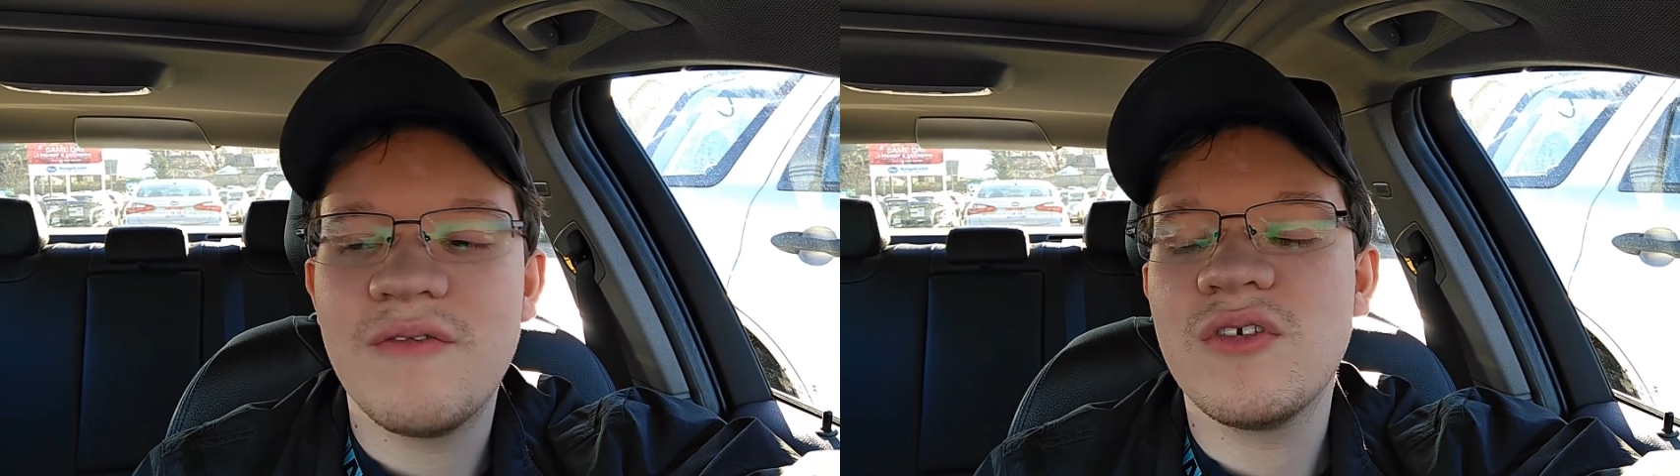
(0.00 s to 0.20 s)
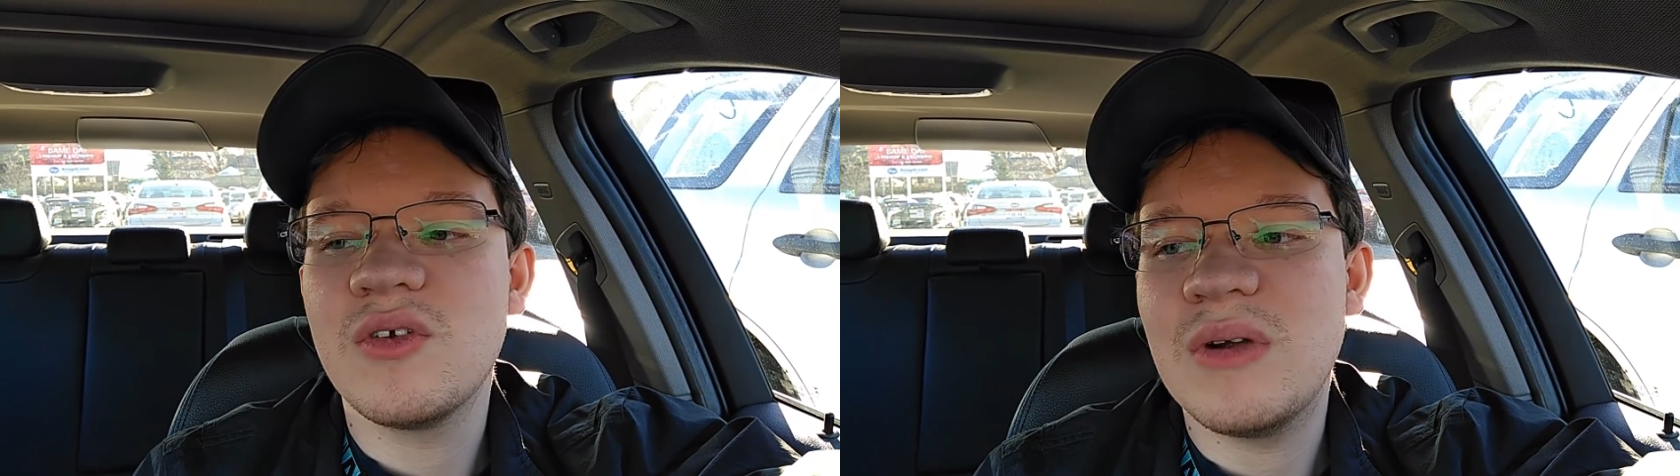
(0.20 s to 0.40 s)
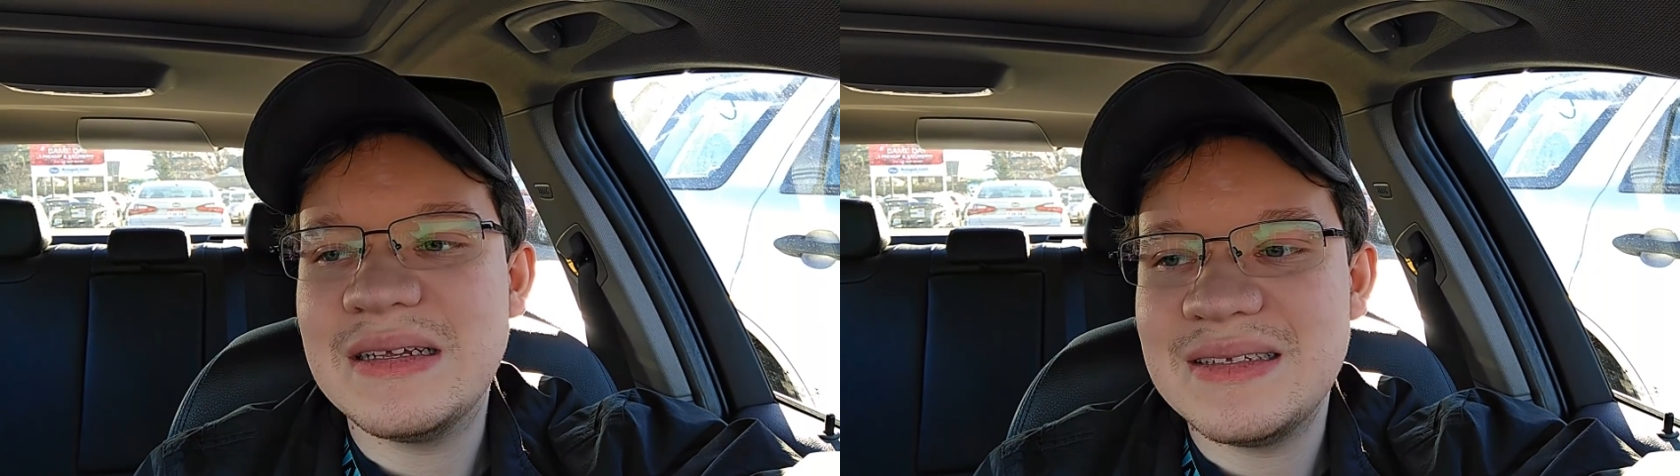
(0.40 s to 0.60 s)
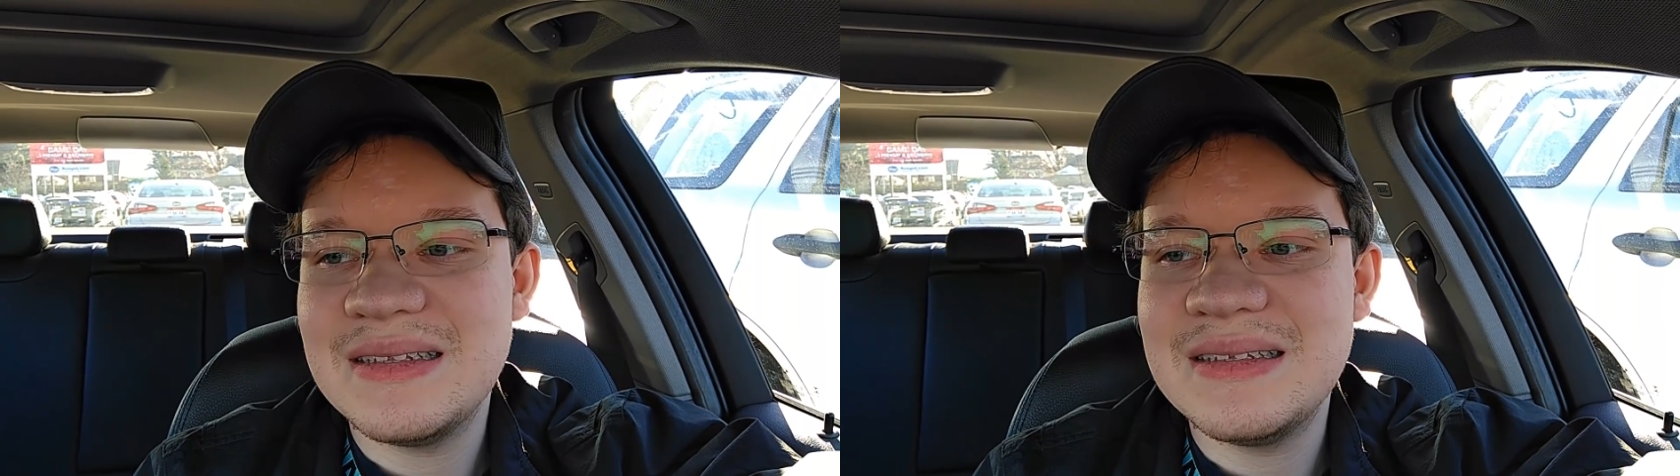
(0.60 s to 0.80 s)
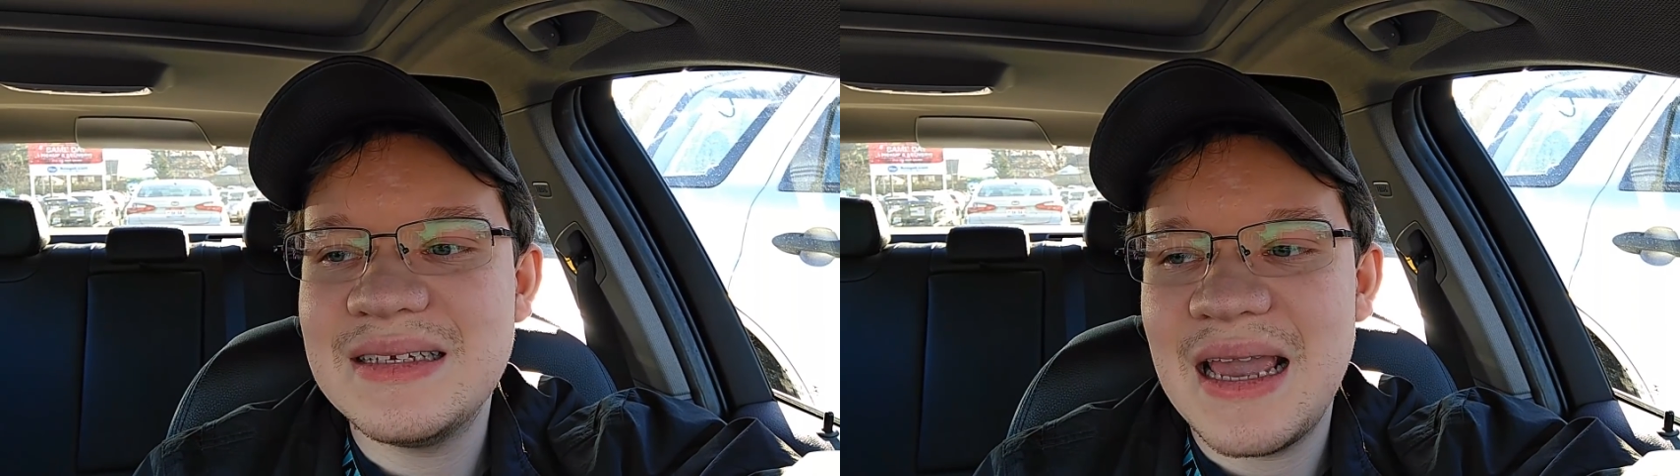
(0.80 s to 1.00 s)
for the rest
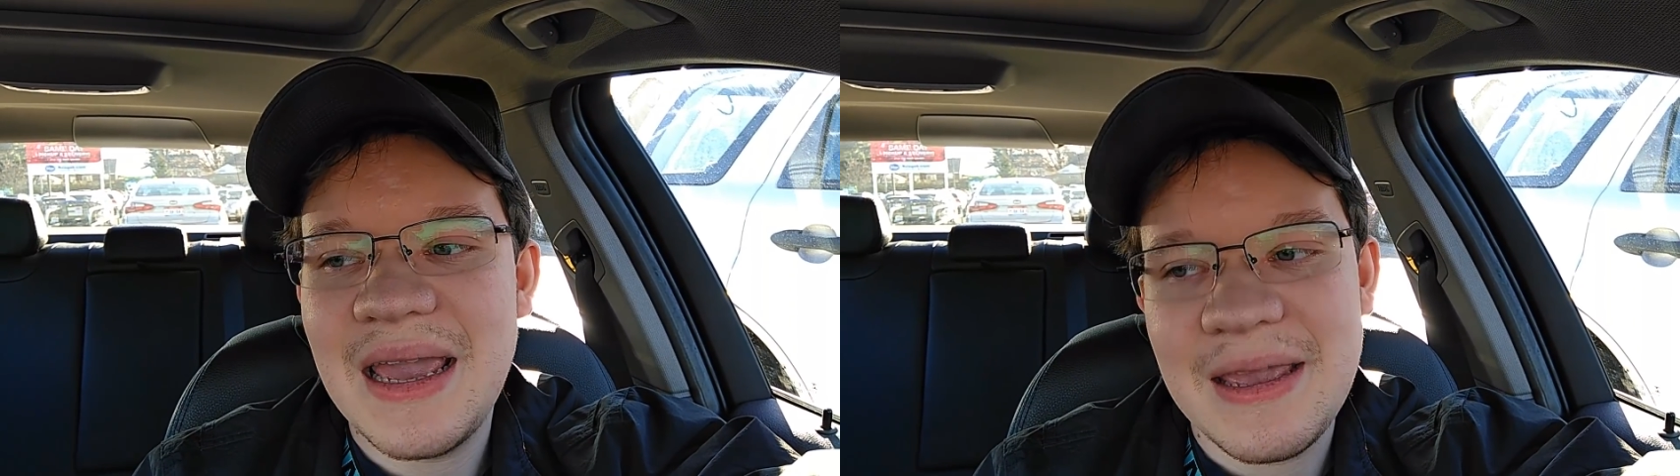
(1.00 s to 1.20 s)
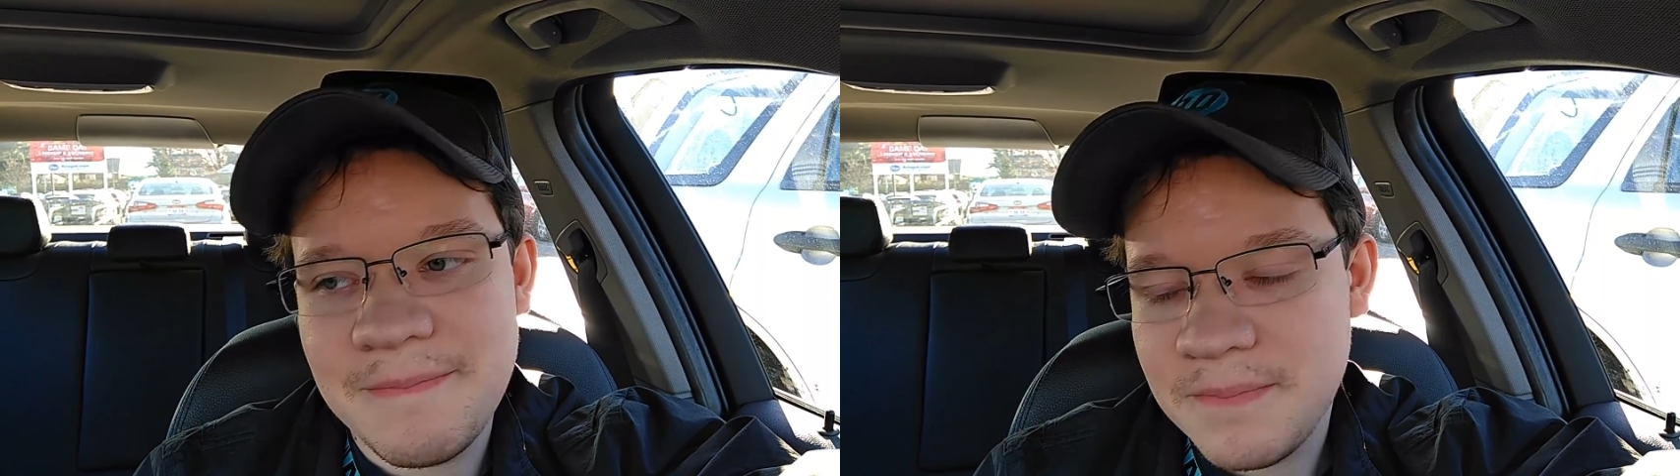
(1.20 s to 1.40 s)
of the day.